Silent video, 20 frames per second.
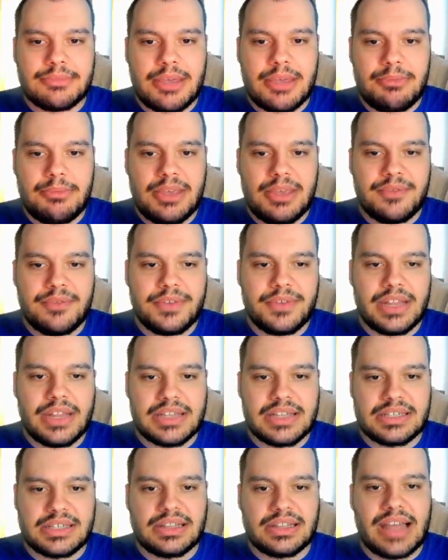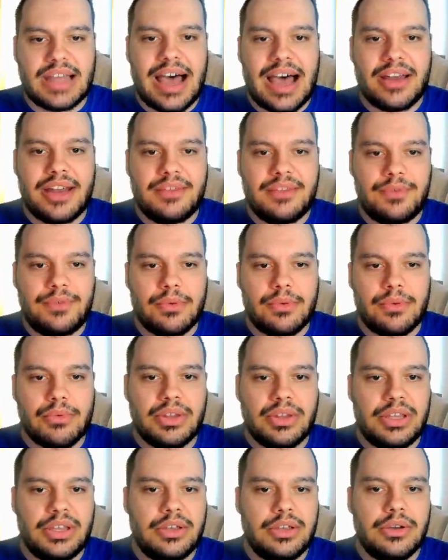maybe even as Lahn if you're
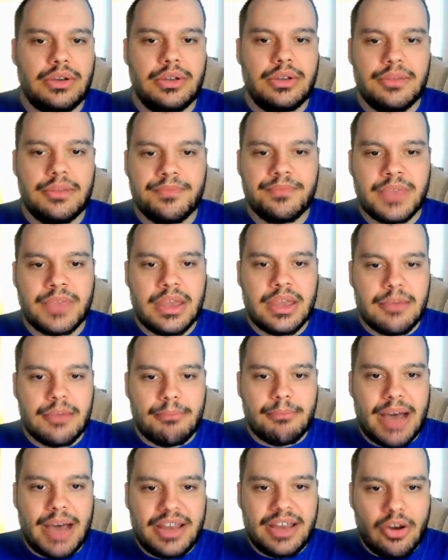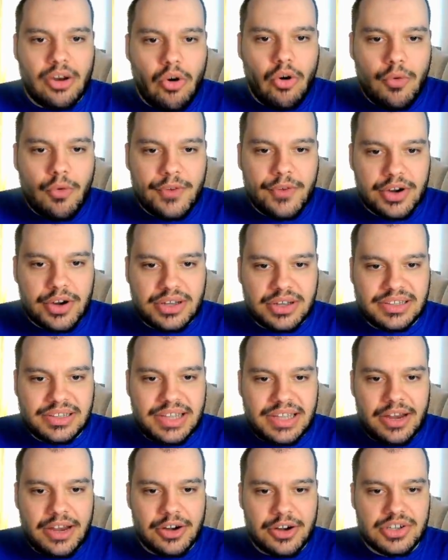really good, might
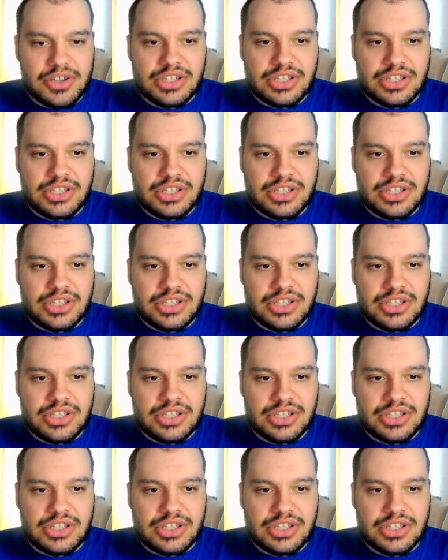overclear.